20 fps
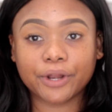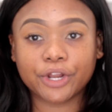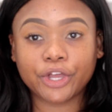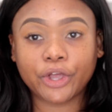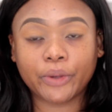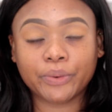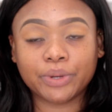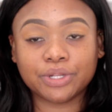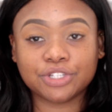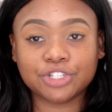gonna
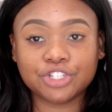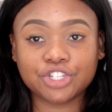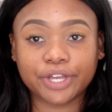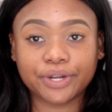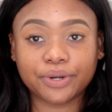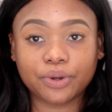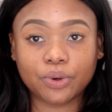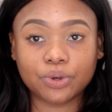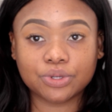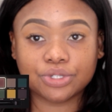go to the
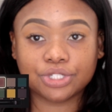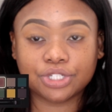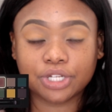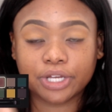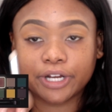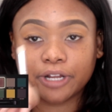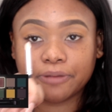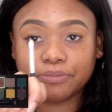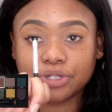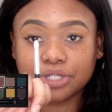shade
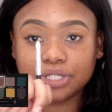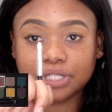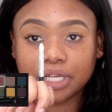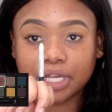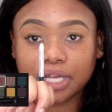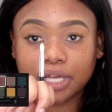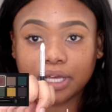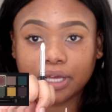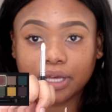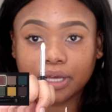All-Star, and I'm
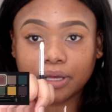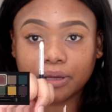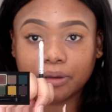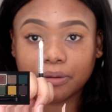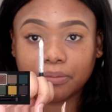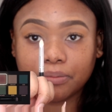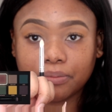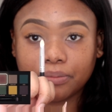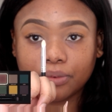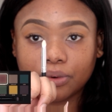using a
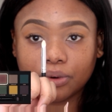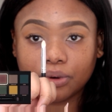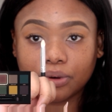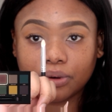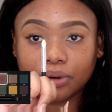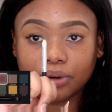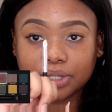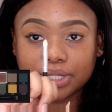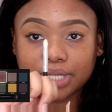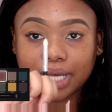
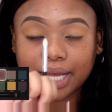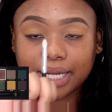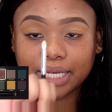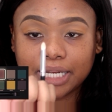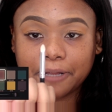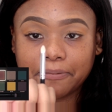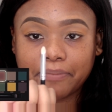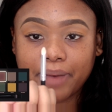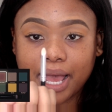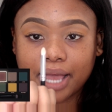more
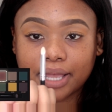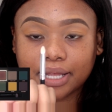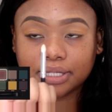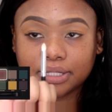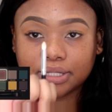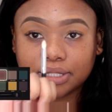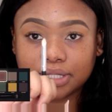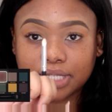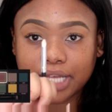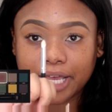tightly
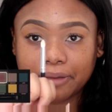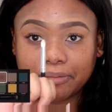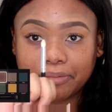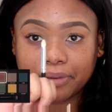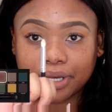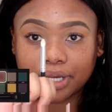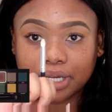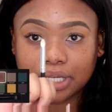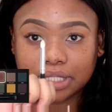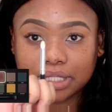packed
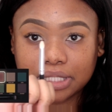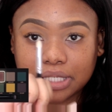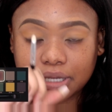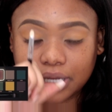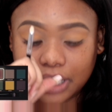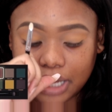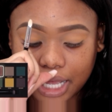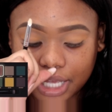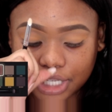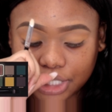tapered
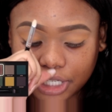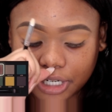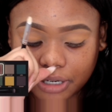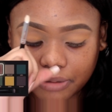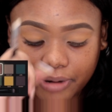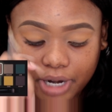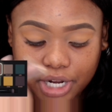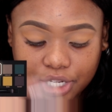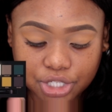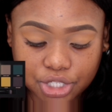
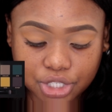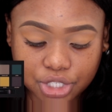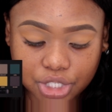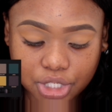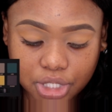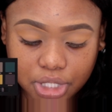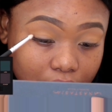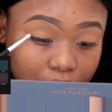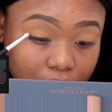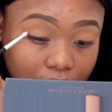eyeshadow brush.
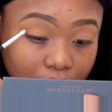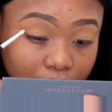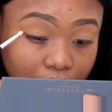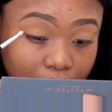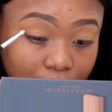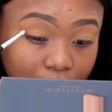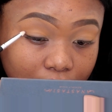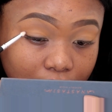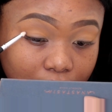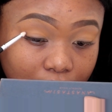
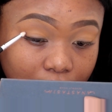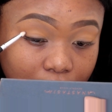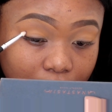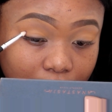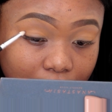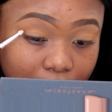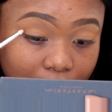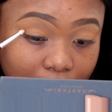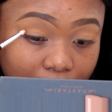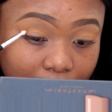
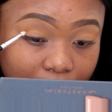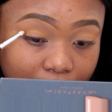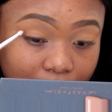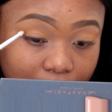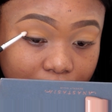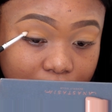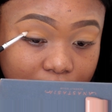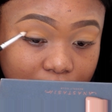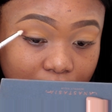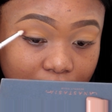
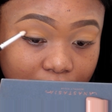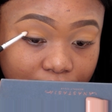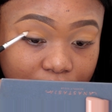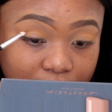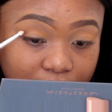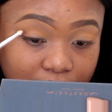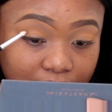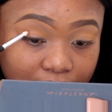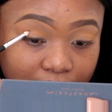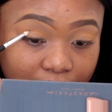And I've
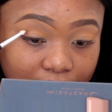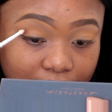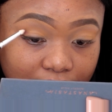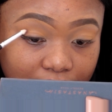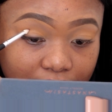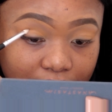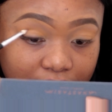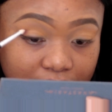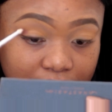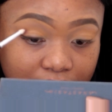seen that
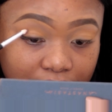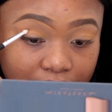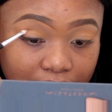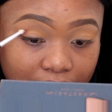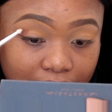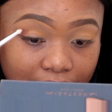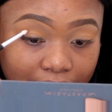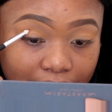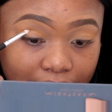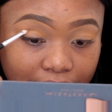these are
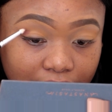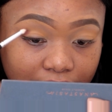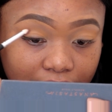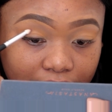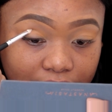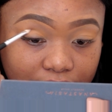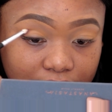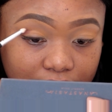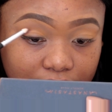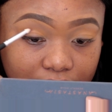the
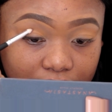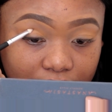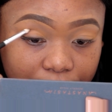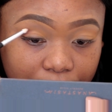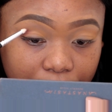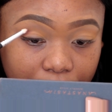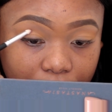colors